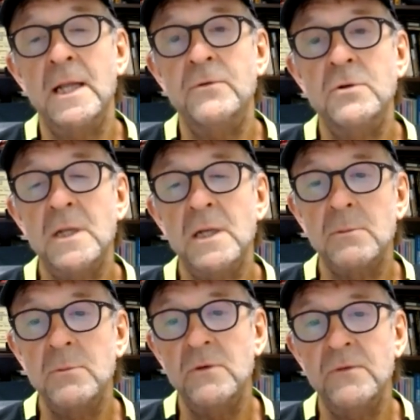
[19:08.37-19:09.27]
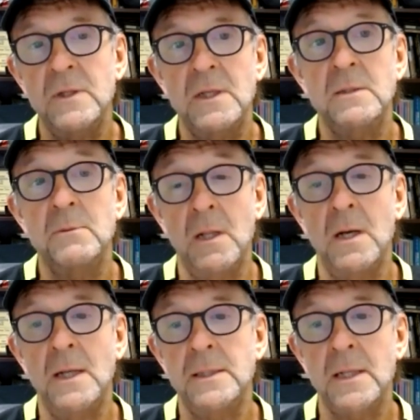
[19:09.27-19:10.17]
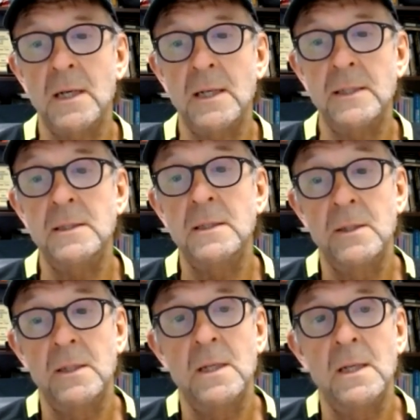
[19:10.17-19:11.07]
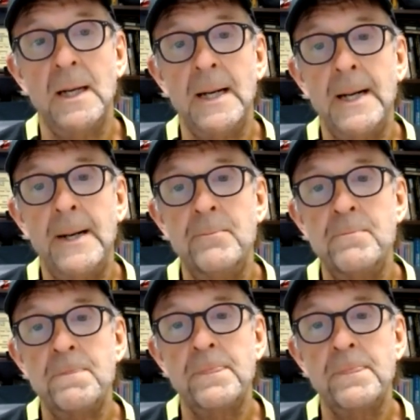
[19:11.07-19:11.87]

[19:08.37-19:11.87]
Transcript: If you take a movie like The Blind Side, um,